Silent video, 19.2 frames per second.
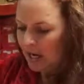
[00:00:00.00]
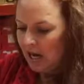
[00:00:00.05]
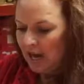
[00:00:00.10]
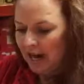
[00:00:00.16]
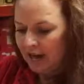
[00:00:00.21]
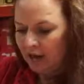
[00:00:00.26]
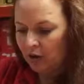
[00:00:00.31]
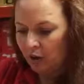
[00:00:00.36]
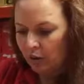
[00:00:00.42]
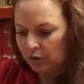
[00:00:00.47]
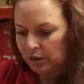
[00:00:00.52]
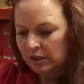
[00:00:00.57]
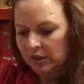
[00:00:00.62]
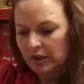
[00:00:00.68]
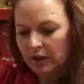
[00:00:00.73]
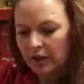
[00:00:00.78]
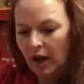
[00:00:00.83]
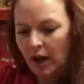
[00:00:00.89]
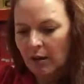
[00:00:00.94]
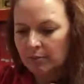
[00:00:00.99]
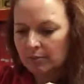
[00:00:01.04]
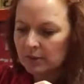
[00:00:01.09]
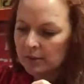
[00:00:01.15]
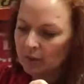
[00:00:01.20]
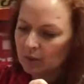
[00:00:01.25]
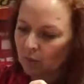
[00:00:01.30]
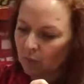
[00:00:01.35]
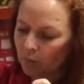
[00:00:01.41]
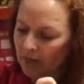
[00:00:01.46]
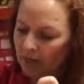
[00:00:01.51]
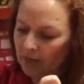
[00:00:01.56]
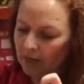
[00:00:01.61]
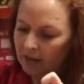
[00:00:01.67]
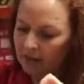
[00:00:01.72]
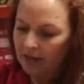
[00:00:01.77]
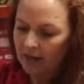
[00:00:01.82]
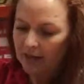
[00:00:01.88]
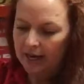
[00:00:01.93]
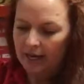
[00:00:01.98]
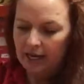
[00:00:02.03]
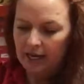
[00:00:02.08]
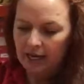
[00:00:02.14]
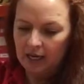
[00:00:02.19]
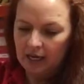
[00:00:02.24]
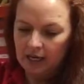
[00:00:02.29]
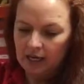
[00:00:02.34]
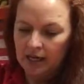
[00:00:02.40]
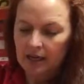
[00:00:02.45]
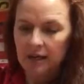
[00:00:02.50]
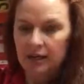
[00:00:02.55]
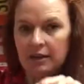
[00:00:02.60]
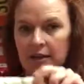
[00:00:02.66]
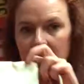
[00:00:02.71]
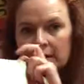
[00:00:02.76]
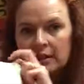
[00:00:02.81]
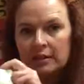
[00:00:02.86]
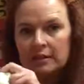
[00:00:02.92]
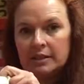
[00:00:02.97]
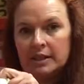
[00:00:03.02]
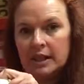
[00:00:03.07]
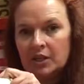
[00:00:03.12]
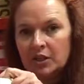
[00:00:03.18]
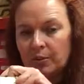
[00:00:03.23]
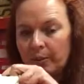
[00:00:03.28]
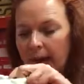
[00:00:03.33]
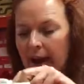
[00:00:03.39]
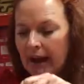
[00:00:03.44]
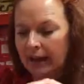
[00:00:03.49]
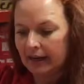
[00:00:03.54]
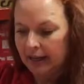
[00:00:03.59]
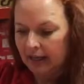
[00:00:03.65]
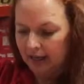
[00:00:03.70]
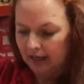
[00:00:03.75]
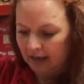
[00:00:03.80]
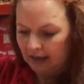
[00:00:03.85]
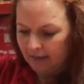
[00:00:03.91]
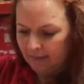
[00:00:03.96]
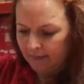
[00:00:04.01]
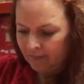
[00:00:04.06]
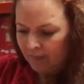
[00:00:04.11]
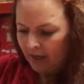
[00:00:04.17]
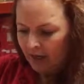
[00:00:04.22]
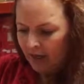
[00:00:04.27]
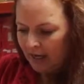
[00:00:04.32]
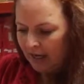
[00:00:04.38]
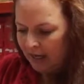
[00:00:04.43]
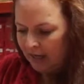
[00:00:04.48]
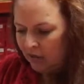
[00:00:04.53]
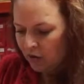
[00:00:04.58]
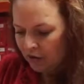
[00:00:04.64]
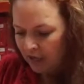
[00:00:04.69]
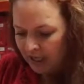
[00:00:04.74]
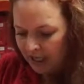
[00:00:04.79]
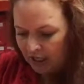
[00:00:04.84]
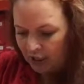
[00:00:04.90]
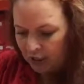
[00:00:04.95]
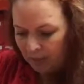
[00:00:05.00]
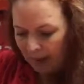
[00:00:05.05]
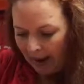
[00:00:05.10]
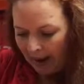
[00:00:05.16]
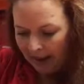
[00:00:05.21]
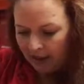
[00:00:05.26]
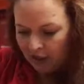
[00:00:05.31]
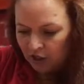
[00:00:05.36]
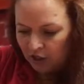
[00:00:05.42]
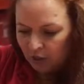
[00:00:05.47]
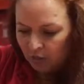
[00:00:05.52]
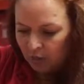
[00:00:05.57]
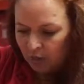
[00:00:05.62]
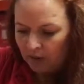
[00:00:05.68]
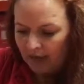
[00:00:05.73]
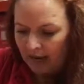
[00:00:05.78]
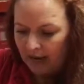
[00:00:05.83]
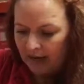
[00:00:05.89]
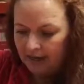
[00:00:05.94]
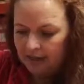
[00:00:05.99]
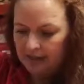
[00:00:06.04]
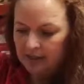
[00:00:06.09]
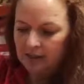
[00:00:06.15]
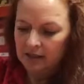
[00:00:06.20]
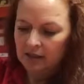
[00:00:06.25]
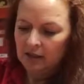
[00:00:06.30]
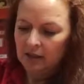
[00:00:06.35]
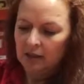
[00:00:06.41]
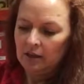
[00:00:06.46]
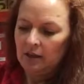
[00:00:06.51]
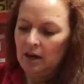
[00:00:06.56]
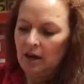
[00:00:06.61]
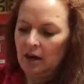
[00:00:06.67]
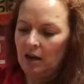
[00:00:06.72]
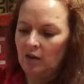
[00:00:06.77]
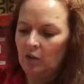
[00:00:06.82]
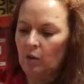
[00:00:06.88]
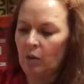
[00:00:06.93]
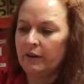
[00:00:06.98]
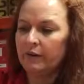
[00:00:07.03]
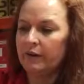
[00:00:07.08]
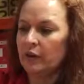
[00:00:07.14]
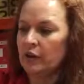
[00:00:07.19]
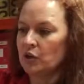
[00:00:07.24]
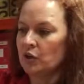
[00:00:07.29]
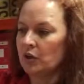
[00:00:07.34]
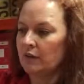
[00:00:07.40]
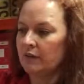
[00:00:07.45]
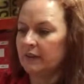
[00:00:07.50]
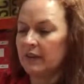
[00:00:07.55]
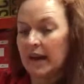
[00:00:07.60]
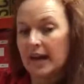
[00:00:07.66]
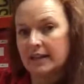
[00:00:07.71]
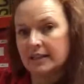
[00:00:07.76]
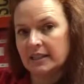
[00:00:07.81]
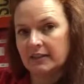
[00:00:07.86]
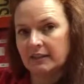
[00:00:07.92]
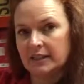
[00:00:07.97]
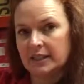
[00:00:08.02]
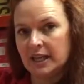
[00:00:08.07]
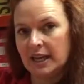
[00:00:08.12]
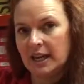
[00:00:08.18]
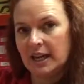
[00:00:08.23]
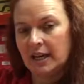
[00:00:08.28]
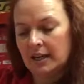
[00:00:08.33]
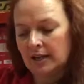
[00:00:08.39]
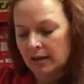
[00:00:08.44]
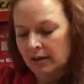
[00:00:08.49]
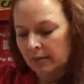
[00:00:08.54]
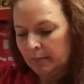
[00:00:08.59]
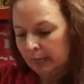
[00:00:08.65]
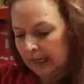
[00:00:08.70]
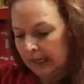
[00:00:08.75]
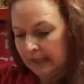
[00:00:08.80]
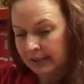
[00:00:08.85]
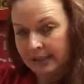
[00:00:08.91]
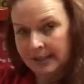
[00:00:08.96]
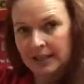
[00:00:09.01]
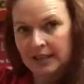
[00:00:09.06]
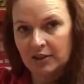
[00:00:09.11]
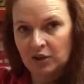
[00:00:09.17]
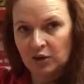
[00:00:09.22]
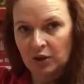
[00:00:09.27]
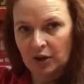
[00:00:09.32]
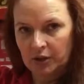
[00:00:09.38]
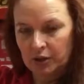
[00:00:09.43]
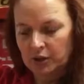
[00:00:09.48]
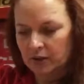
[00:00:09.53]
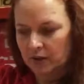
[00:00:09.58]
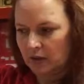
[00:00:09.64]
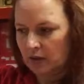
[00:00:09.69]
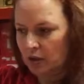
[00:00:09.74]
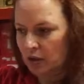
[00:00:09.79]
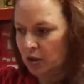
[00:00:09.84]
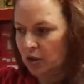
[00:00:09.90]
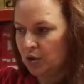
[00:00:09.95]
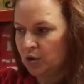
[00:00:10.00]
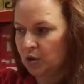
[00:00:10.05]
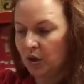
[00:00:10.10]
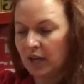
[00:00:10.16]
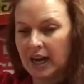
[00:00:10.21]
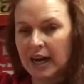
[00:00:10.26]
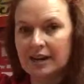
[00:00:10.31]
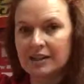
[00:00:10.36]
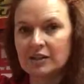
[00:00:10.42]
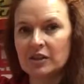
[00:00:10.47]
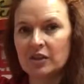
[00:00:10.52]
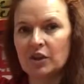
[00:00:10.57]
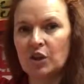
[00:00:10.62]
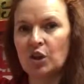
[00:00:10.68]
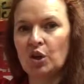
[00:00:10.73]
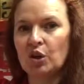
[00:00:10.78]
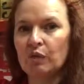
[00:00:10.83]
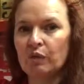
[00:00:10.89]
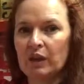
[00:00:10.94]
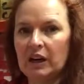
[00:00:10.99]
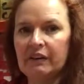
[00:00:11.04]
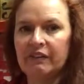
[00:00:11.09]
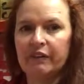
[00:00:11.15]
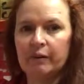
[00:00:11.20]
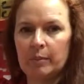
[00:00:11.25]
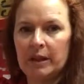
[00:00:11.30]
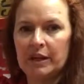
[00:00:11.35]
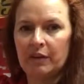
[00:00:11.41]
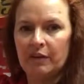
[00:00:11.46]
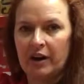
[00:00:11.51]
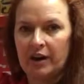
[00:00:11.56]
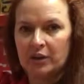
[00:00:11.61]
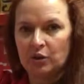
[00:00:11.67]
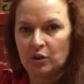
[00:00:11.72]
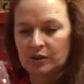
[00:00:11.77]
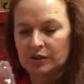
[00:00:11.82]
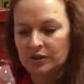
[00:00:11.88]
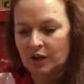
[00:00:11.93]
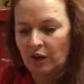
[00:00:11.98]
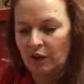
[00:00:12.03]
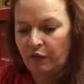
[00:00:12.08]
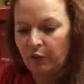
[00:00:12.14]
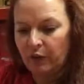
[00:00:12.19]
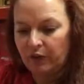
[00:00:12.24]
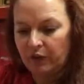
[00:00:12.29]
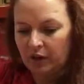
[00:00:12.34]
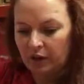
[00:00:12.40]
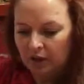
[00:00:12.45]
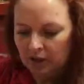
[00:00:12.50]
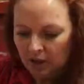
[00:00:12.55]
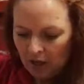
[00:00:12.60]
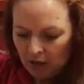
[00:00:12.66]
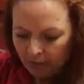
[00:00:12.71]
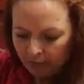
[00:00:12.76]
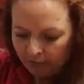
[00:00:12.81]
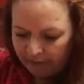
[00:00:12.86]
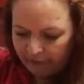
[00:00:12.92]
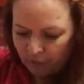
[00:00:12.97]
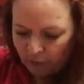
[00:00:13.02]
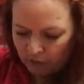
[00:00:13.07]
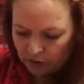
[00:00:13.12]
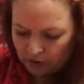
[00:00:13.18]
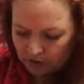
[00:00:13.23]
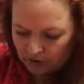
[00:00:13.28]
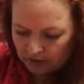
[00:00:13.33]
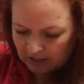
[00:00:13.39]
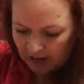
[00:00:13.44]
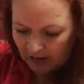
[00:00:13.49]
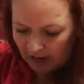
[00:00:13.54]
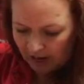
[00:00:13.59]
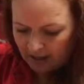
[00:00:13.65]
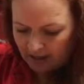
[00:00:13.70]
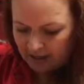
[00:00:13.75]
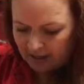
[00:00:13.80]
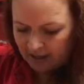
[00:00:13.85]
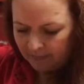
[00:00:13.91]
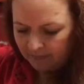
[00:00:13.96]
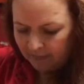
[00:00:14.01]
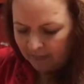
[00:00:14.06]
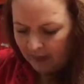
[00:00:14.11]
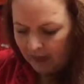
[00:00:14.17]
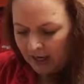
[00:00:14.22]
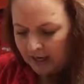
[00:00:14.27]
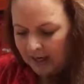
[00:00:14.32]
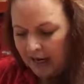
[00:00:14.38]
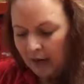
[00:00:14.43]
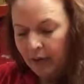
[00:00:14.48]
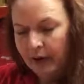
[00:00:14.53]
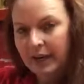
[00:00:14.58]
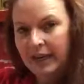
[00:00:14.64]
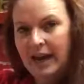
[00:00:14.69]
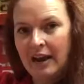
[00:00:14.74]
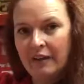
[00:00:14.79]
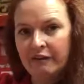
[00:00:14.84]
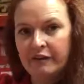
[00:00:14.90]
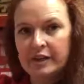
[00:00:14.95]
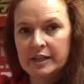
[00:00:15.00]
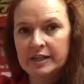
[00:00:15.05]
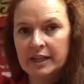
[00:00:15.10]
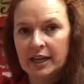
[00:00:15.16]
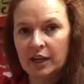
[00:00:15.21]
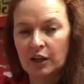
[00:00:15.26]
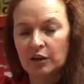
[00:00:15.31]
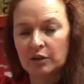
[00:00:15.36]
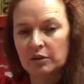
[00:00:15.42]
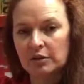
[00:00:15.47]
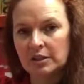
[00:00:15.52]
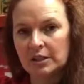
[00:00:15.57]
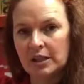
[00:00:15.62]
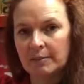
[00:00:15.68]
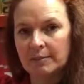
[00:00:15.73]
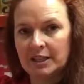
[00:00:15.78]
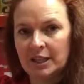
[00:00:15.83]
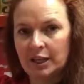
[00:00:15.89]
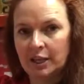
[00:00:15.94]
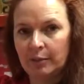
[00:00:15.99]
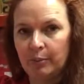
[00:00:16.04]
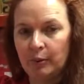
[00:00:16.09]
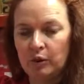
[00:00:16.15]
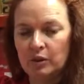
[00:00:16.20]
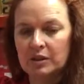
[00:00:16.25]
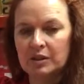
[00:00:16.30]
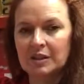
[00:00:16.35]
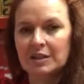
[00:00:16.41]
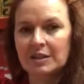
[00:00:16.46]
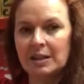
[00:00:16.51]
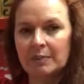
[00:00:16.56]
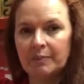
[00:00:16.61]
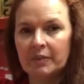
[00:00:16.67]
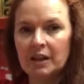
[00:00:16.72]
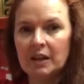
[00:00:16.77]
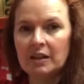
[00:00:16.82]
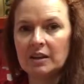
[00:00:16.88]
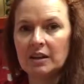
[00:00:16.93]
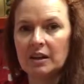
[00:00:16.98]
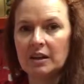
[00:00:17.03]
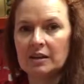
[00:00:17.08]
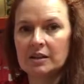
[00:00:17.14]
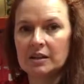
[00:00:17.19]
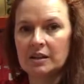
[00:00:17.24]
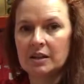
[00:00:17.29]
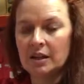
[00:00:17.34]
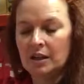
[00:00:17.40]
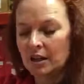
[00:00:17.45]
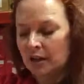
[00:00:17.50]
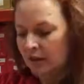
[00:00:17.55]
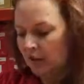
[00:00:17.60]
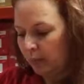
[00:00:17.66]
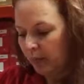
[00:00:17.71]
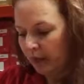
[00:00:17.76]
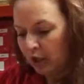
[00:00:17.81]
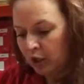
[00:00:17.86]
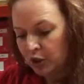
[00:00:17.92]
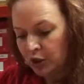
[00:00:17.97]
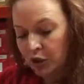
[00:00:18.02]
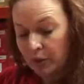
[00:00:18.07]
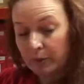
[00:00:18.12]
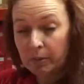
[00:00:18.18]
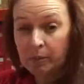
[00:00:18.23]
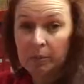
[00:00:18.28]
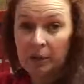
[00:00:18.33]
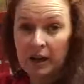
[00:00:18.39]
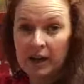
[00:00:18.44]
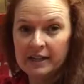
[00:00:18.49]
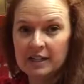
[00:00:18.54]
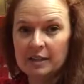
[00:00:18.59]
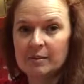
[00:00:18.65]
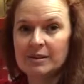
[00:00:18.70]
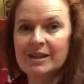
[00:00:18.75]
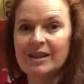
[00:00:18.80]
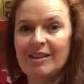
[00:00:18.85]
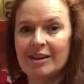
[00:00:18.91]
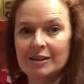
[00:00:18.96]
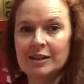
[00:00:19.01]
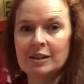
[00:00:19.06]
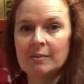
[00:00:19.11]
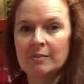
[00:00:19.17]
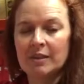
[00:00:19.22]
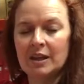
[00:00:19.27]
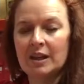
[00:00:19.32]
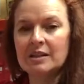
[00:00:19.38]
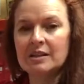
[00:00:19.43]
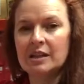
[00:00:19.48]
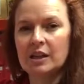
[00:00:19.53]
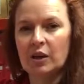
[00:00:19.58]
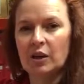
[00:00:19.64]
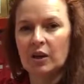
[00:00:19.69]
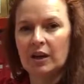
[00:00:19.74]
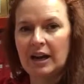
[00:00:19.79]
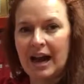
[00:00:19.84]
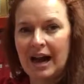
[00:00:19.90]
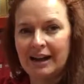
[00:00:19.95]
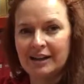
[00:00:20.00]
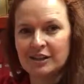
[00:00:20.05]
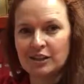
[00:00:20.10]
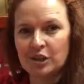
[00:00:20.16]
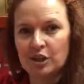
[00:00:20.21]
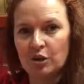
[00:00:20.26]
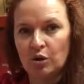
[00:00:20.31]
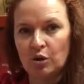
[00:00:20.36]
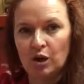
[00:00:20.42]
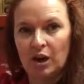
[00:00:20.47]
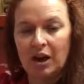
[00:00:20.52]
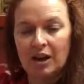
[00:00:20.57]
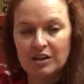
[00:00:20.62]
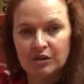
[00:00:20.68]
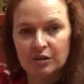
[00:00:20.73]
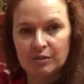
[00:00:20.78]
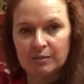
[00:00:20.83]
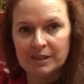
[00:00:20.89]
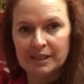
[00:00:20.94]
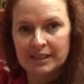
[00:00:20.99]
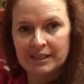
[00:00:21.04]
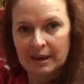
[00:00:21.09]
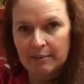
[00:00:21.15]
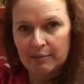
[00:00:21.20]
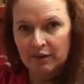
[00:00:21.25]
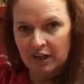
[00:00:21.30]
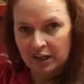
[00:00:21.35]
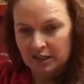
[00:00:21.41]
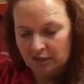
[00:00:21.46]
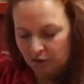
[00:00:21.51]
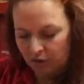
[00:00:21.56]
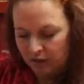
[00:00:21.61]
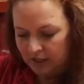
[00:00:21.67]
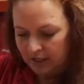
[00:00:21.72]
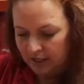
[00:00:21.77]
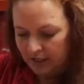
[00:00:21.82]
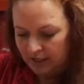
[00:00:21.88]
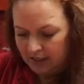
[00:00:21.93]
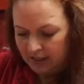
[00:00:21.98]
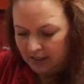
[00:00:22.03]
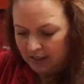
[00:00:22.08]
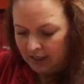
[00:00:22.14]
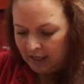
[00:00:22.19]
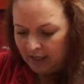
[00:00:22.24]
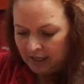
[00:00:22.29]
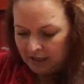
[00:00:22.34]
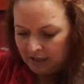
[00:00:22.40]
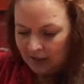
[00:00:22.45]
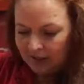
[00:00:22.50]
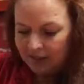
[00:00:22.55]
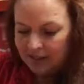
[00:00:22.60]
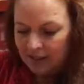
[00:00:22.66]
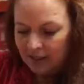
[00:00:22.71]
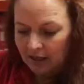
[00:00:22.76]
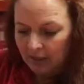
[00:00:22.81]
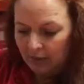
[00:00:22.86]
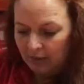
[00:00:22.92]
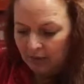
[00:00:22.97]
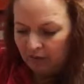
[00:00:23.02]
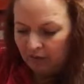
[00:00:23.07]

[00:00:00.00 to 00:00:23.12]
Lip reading: And it also comes with a teacher pack here. In your teacher pack you will get one version of the activity plus the instructions that the children get, so that you can really familiarise yourself with it before you start. Now in every single STEM Day in a Box there's something that there'll be consumable items, and then some things that you can add to your classroom STEM resources, things that can be